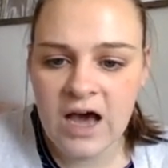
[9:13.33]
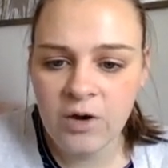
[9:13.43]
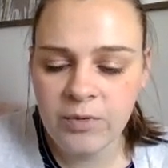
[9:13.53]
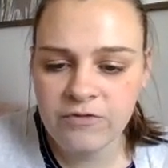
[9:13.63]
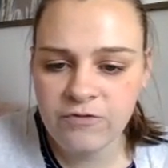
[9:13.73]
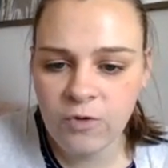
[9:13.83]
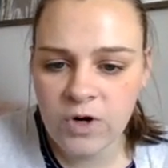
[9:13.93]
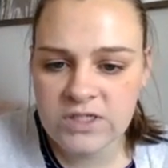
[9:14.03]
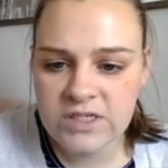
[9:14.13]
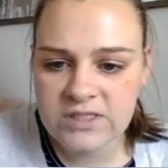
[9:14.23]
help
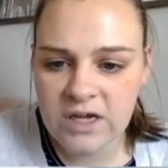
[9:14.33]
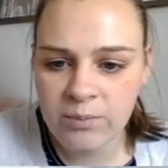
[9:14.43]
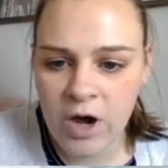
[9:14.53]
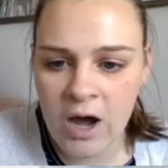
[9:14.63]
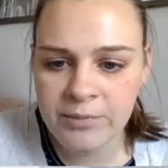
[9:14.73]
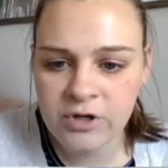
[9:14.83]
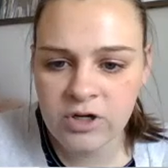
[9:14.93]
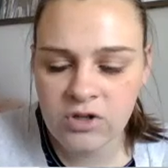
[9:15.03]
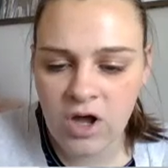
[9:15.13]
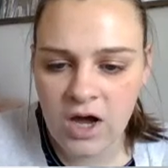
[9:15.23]
enforce its
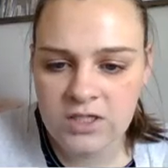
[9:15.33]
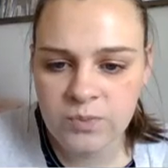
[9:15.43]
unpopular laws,